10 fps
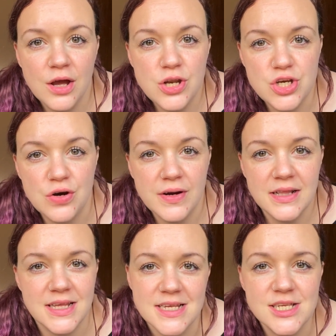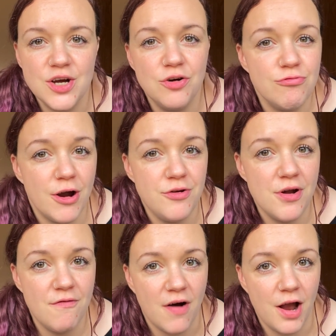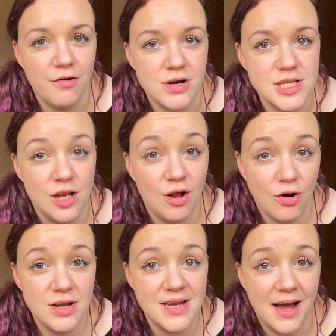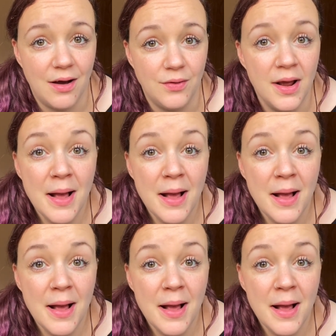during this coronavirus lockdown,